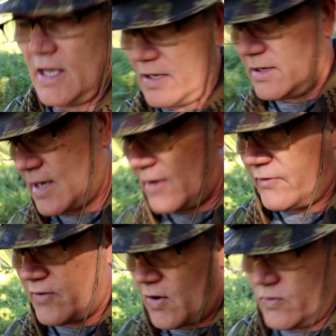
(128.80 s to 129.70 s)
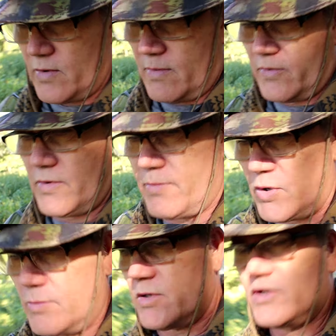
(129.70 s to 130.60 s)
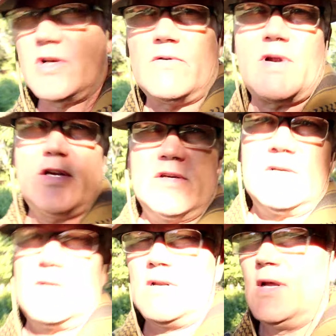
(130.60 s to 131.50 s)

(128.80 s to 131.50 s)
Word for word: You guys know the, the boomer generation.